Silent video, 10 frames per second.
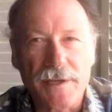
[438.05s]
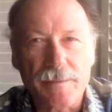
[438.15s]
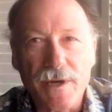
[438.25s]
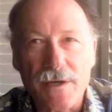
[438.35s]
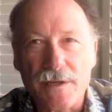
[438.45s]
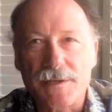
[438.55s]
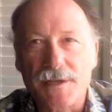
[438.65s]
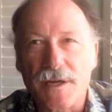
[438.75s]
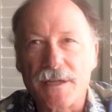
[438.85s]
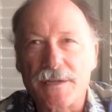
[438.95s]
the American
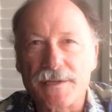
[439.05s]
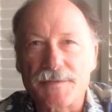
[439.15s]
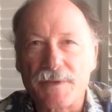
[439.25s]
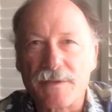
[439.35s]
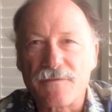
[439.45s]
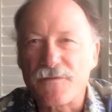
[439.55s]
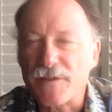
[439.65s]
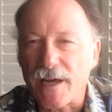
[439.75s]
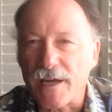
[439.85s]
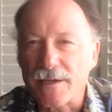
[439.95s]
dollar has been
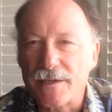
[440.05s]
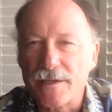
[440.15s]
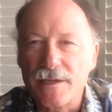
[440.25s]
fiat.